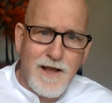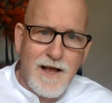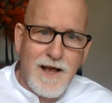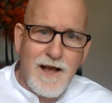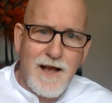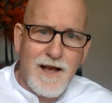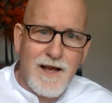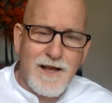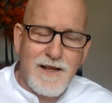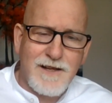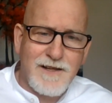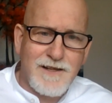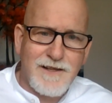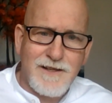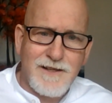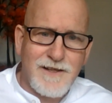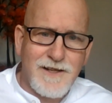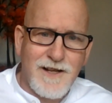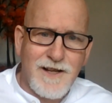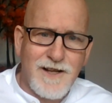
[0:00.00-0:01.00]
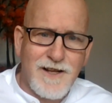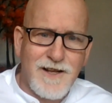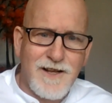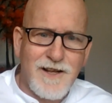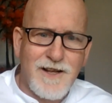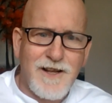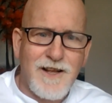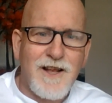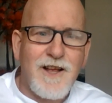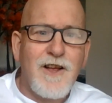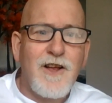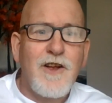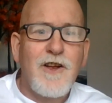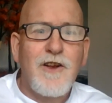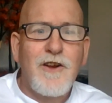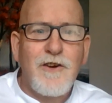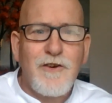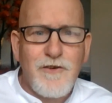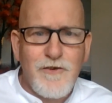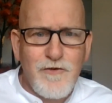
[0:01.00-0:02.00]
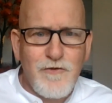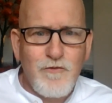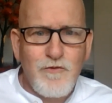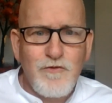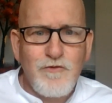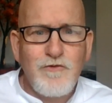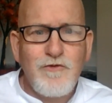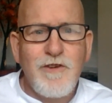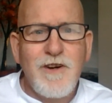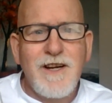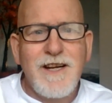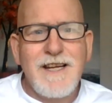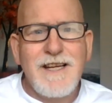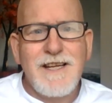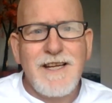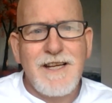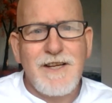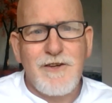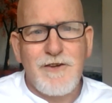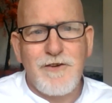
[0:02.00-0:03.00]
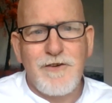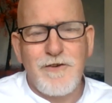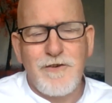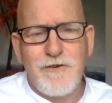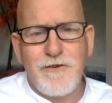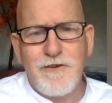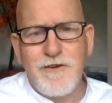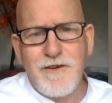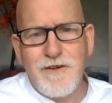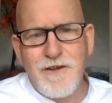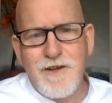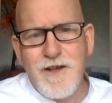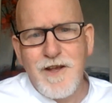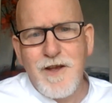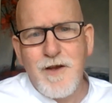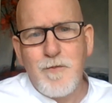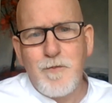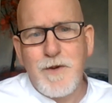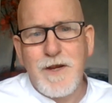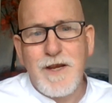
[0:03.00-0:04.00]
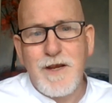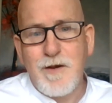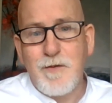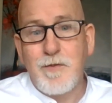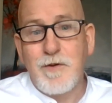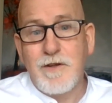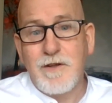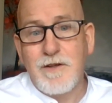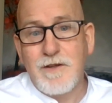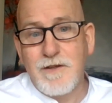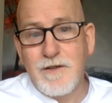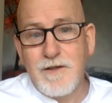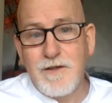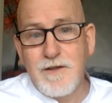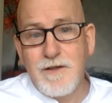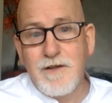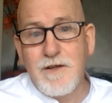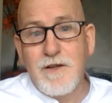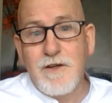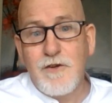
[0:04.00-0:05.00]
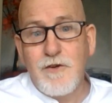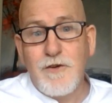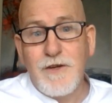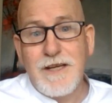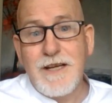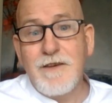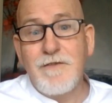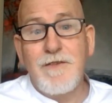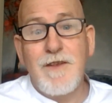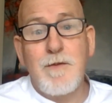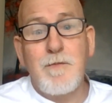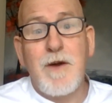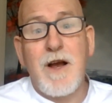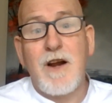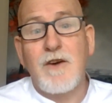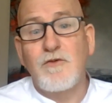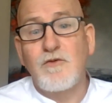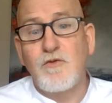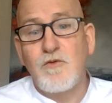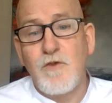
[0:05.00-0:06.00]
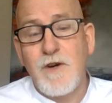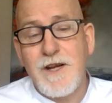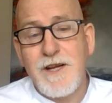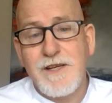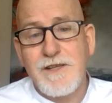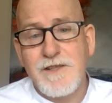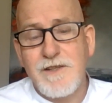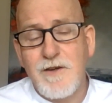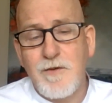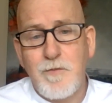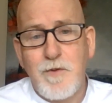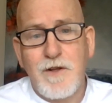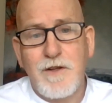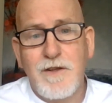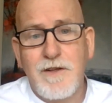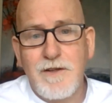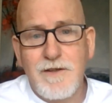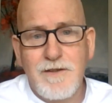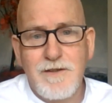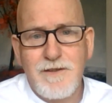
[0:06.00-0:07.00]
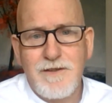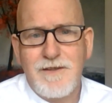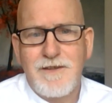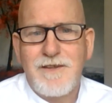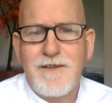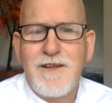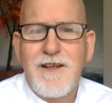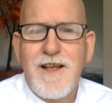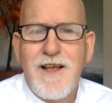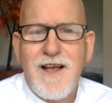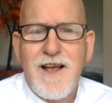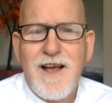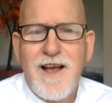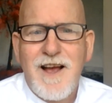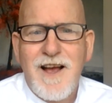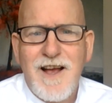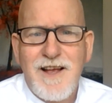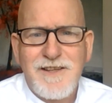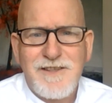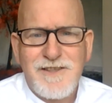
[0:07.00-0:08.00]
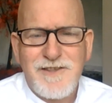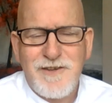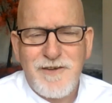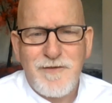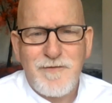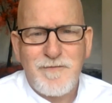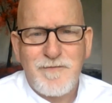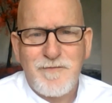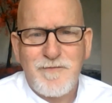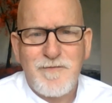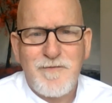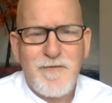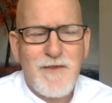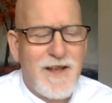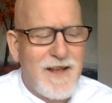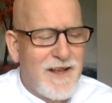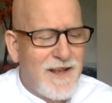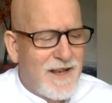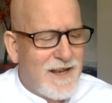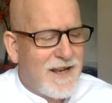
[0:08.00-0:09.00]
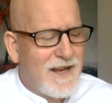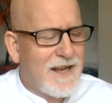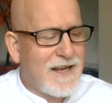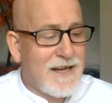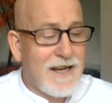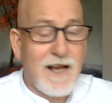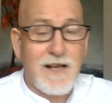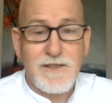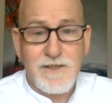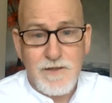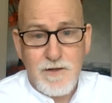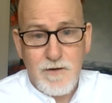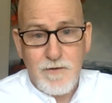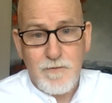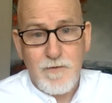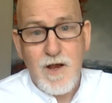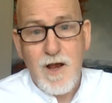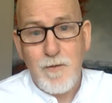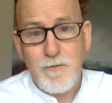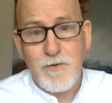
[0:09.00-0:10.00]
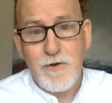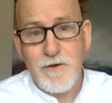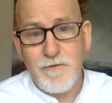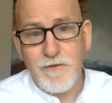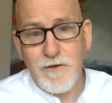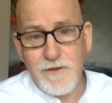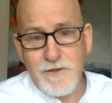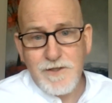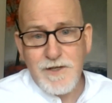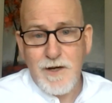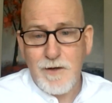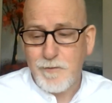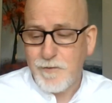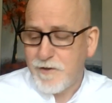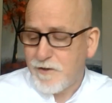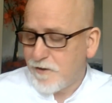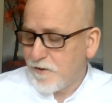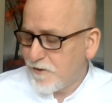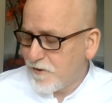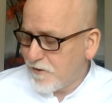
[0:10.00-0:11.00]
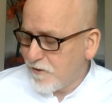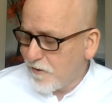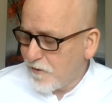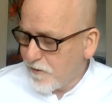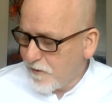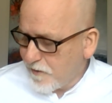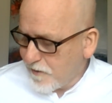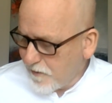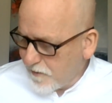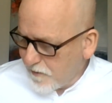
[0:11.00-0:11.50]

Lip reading: and you really need to be able to give them a reasonable answer. He has a beautiful chapter to start,